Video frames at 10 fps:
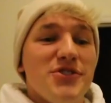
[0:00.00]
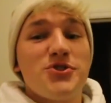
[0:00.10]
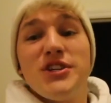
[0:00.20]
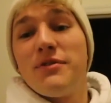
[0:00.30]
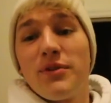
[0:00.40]
So
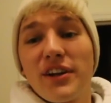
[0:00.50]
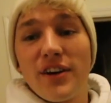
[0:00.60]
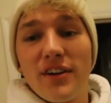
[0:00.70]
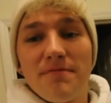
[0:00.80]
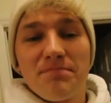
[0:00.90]
she, we're gonna
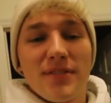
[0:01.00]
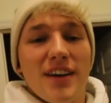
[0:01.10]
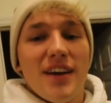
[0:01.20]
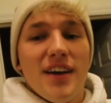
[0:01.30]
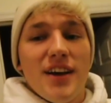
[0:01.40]
go.
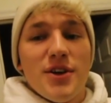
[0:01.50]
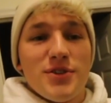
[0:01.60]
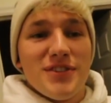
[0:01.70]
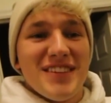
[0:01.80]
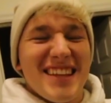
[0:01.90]
She
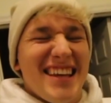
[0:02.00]
gonna go.